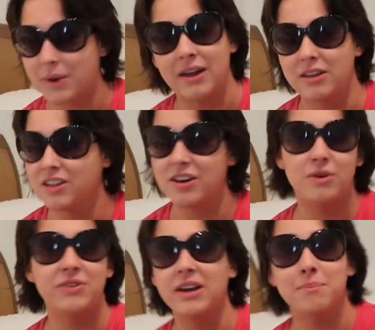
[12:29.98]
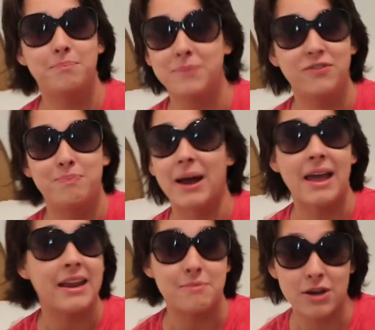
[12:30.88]
But, you know, if any if by
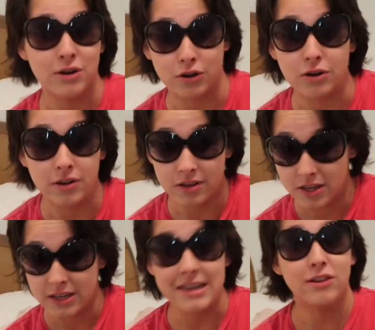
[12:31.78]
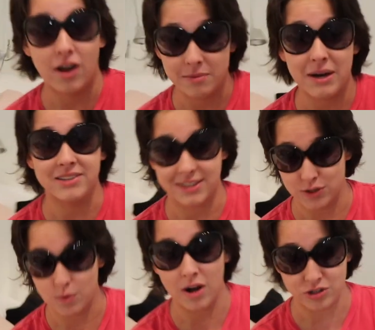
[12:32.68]
any miracle Elon Musk
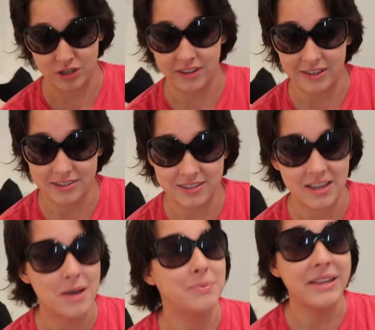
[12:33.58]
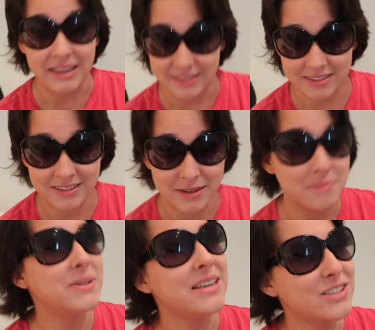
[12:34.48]
is watching this, please,
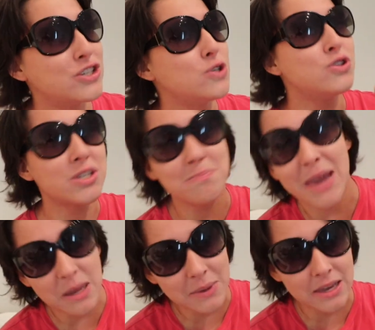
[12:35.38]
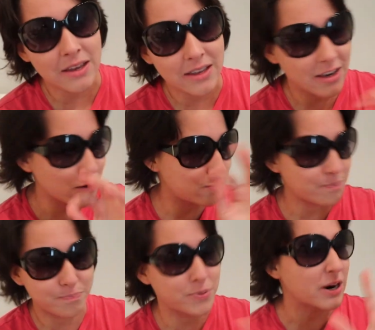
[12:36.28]
please could you just maybe, you know,
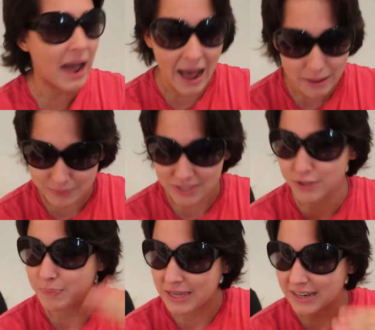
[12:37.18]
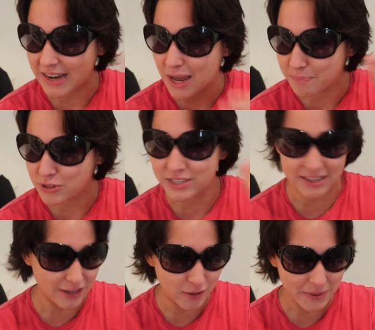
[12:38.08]
perhaps speed it up
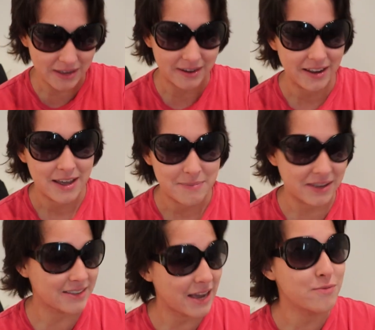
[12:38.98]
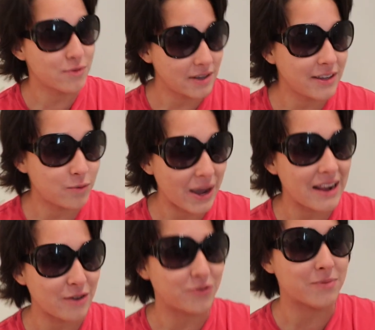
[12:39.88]
just a little bit because I'm really
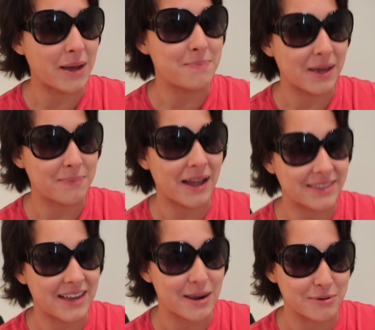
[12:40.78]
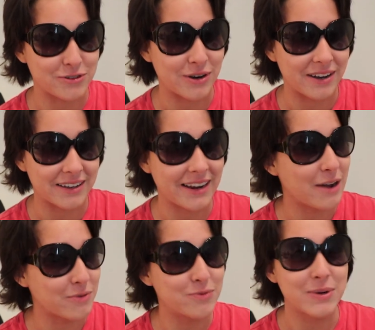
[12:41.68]
waiting for my big bad Cybertruck and
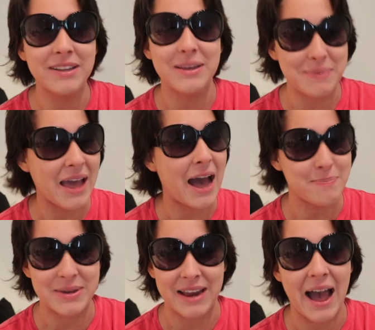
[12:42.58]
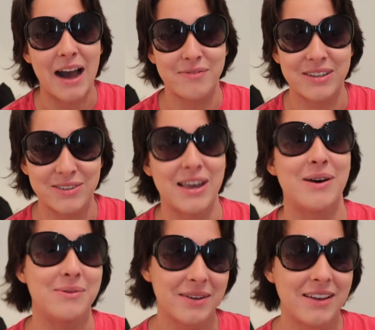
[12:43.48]
I would really be happy to have it.
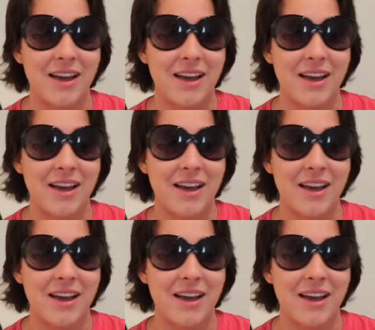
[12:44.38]
So,